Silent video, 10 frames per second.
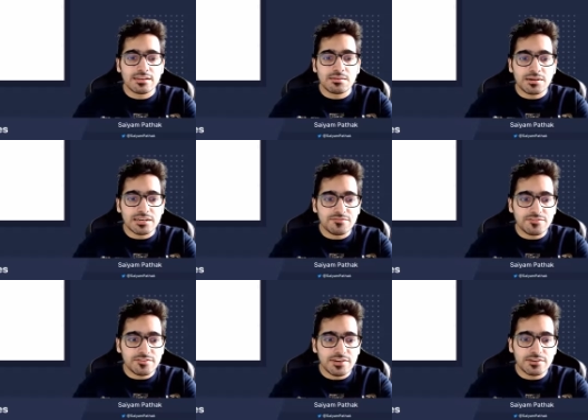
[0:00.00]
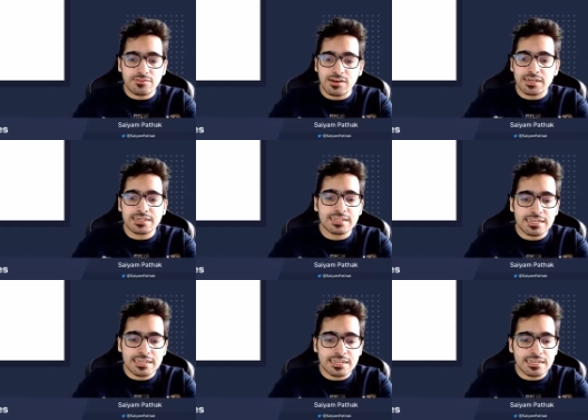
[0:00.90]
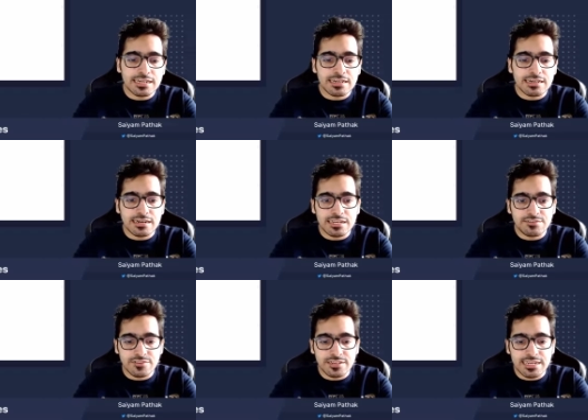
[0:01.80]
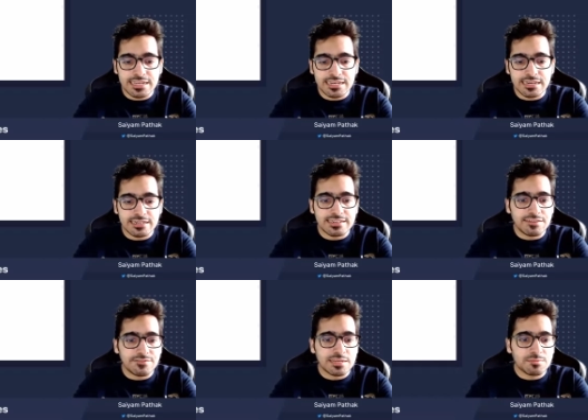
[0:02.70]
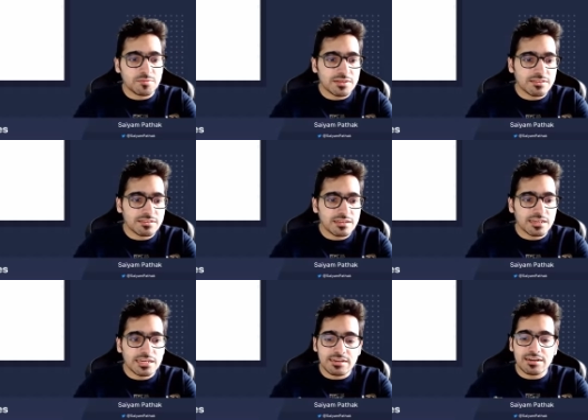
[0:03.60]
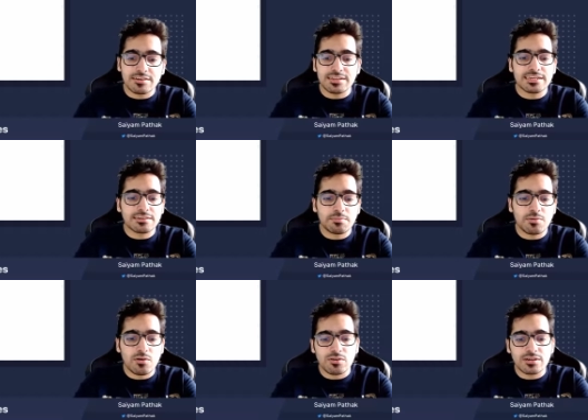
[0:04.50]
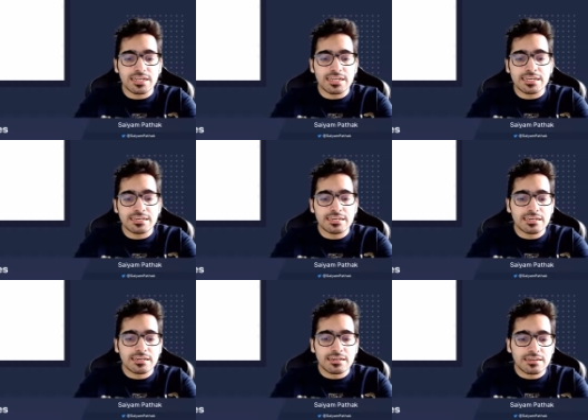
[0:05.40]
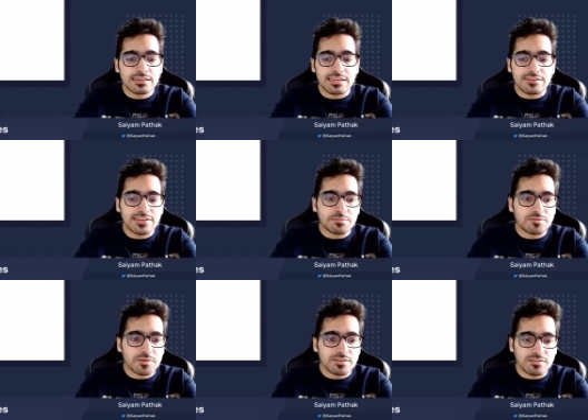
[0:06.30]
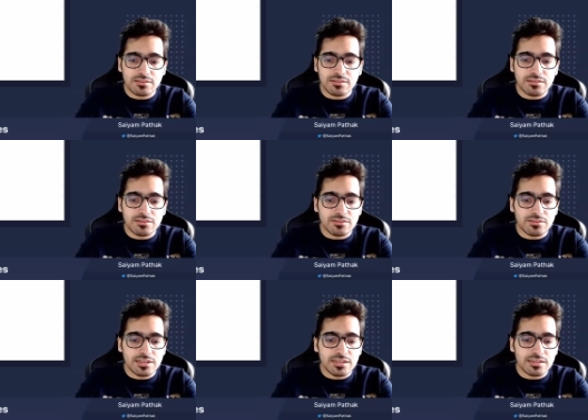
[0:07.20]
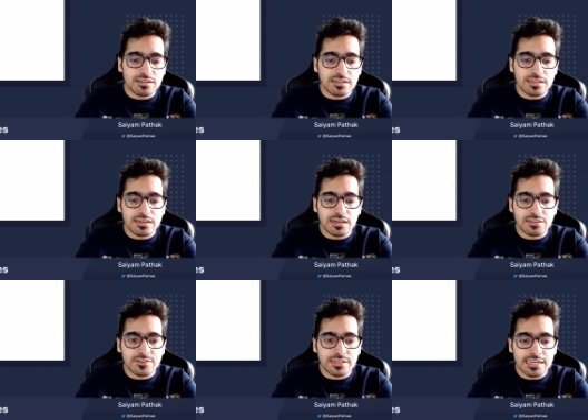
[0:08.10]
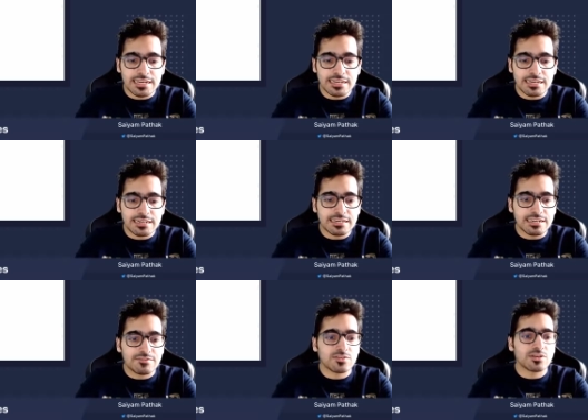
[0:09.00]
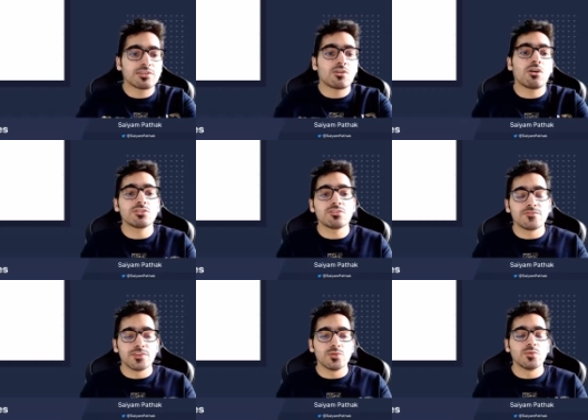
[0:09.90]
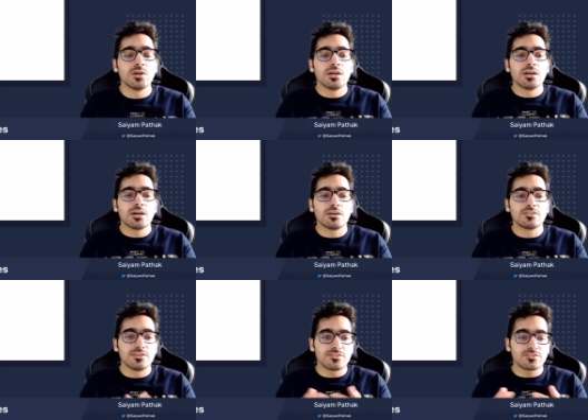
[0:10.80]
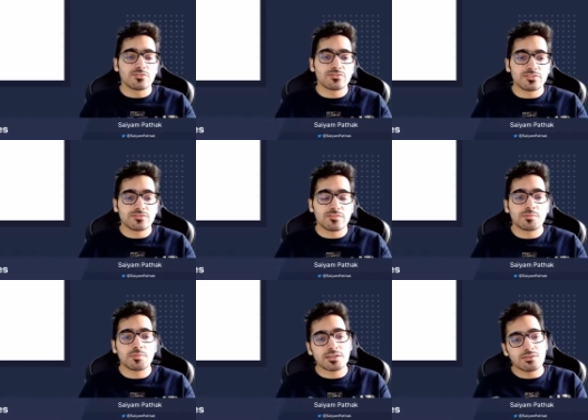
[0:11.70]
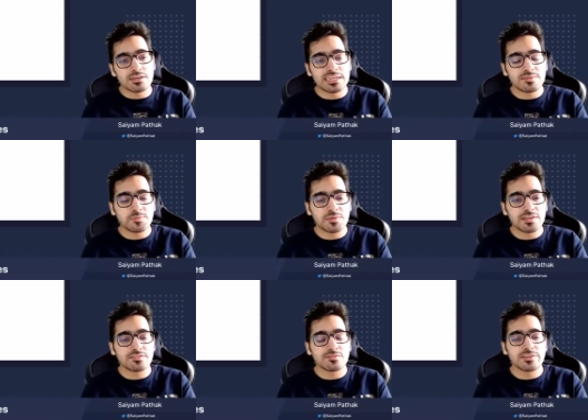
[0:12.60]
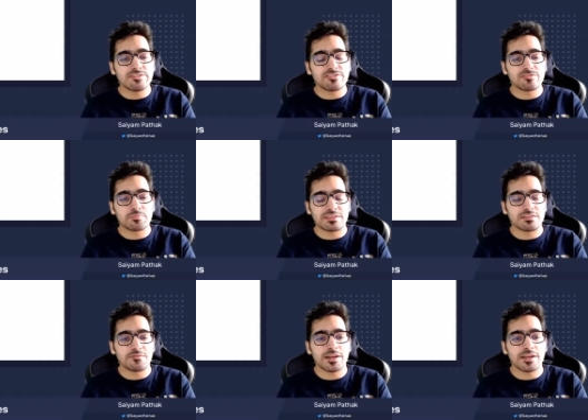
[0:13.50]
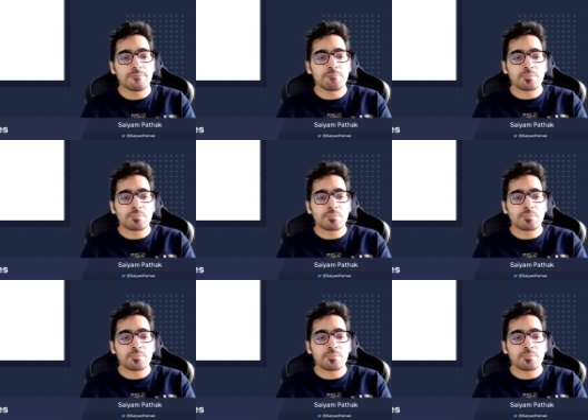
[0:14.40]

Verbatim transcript: But if we try to run it in uh, hyphen n dev namespace, it will create a pod in dev namespace uh, hyphen n dev. So in order to view uh, the resources from a particular namespace, we just specify